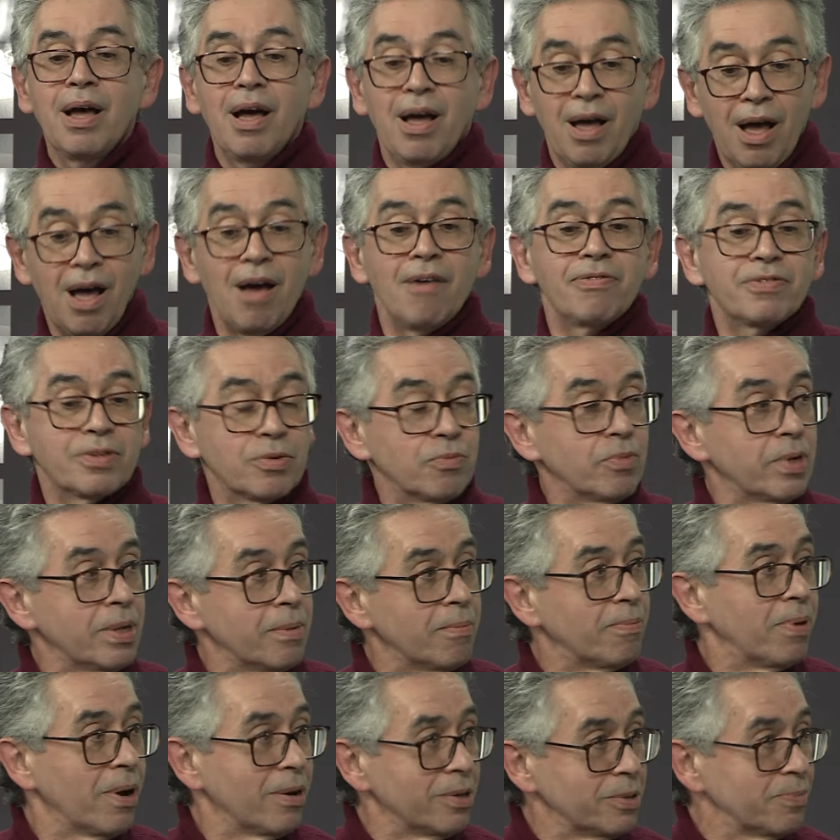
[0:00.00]
after we
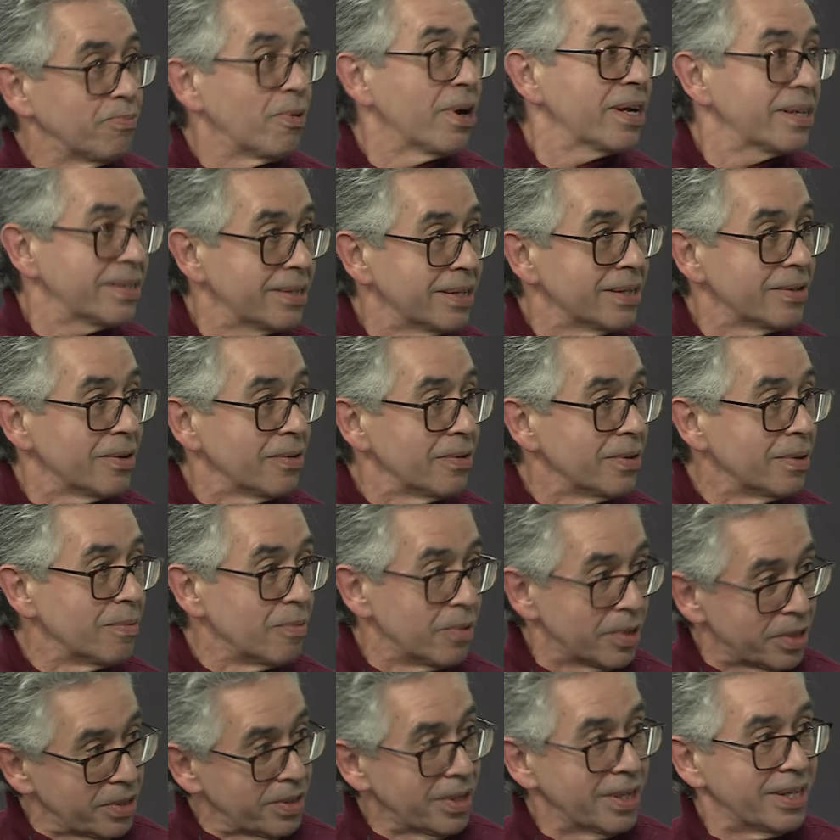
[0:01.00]
impose Brexit on them,
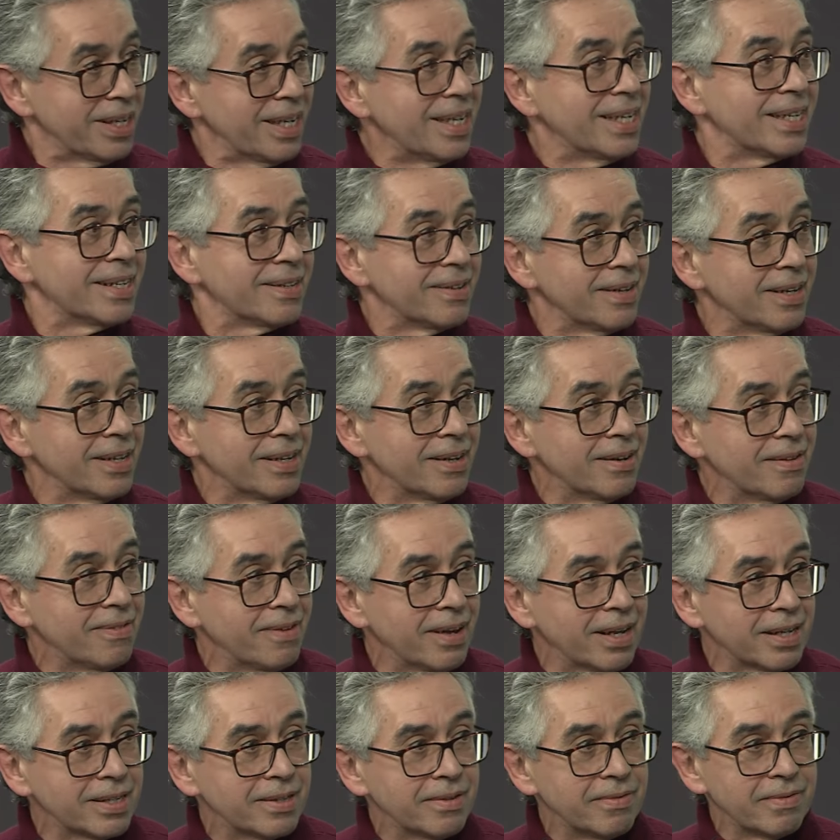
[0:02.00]
which they did
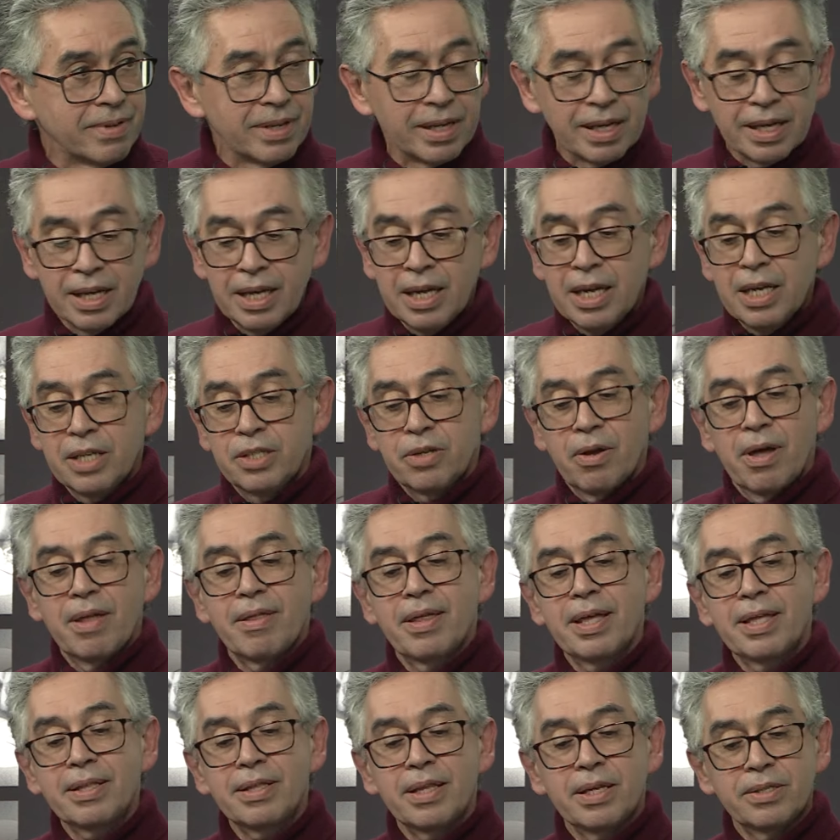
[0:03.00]
effectively. So I
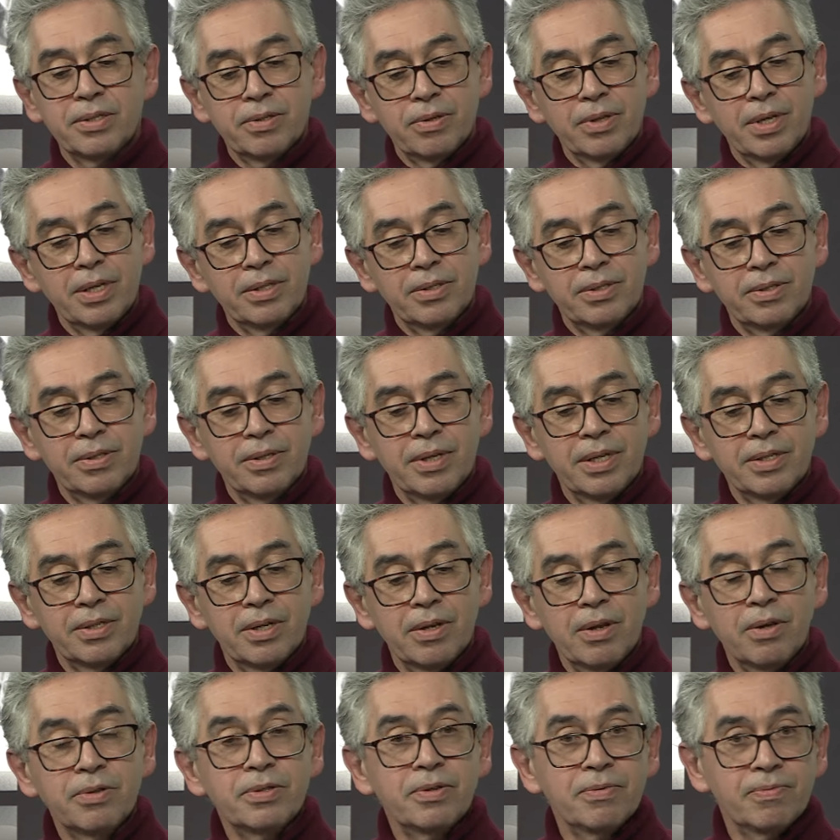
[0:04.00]
think there's there's there's
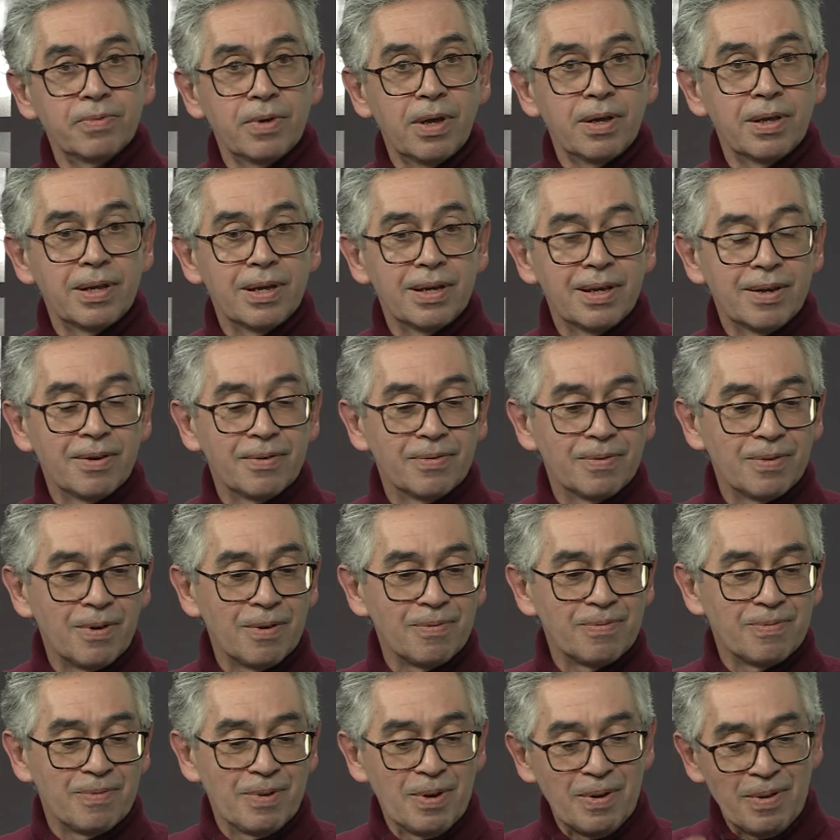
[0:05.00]
a lot of, uh,
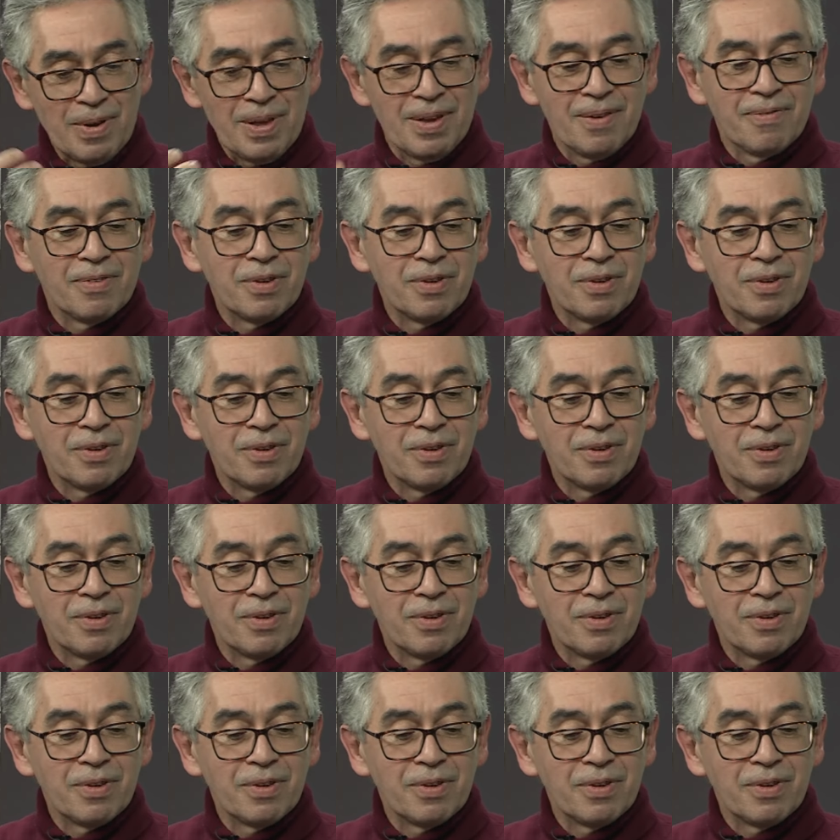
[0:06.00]
of if